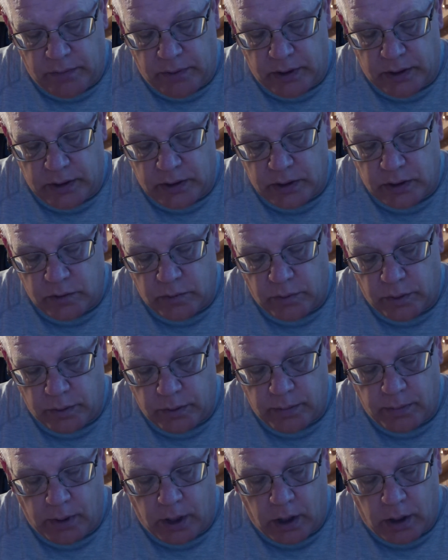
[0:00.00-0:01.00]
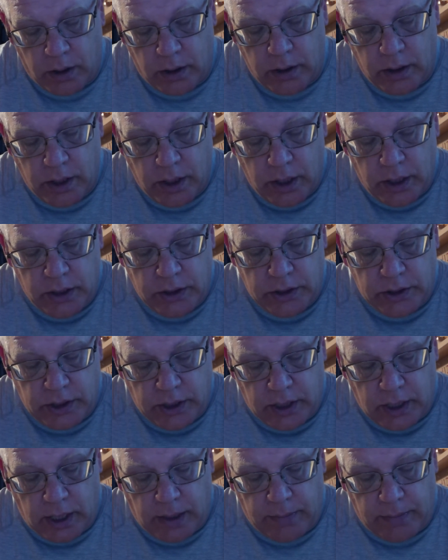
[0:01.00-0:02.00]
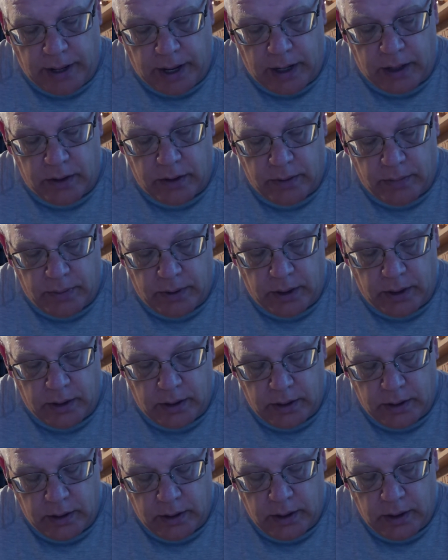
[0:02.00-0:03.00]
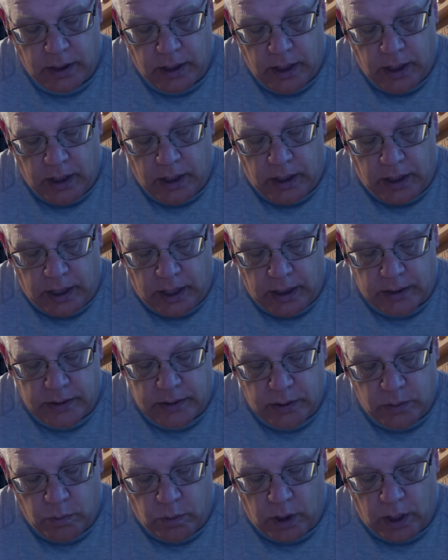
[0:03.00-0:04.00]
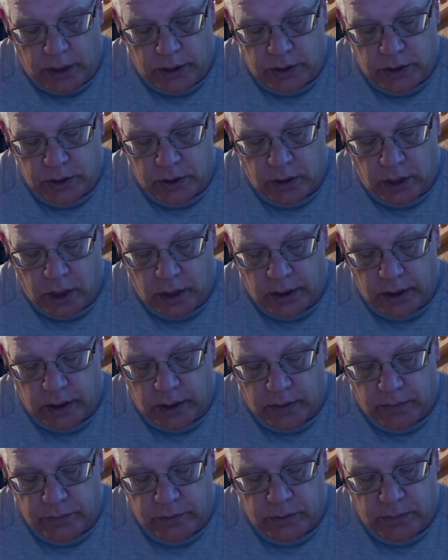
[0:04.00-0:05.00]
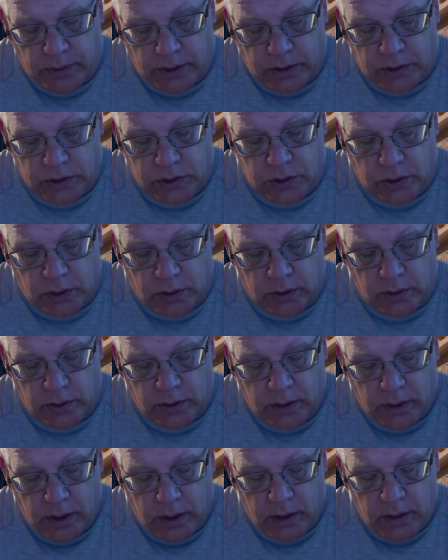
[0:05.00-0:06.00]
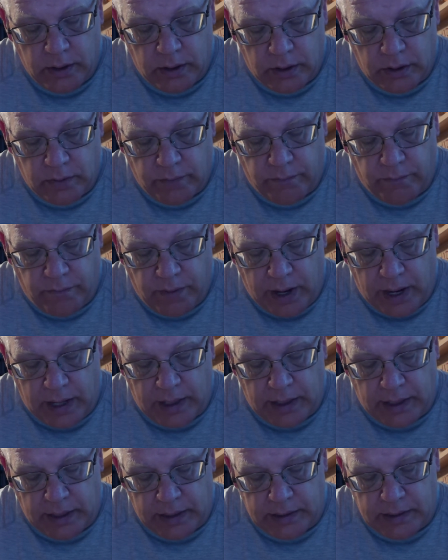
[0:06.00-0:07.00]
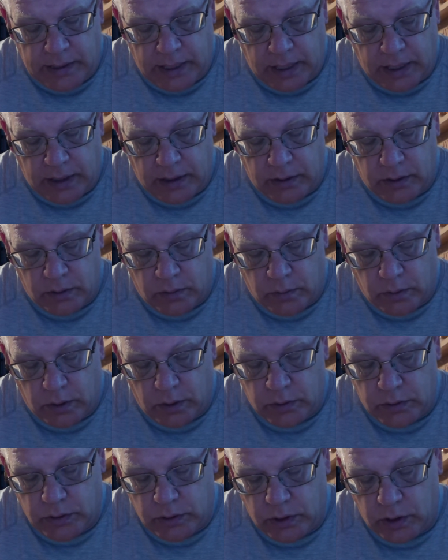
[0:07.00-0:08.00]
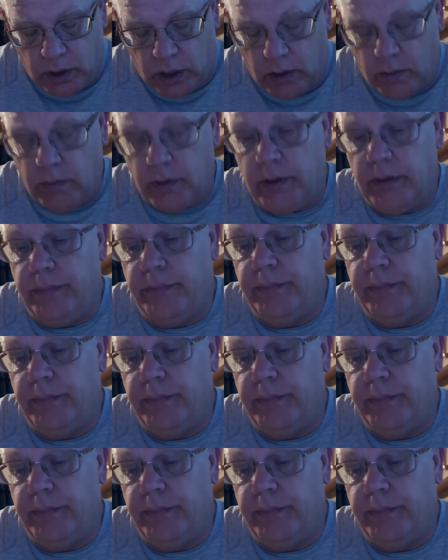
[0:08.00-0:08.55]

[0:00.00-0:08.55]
distance from the barn, she climbed out of the van. Nancy watched long enough to make certain that the van had taken the road to Garwin.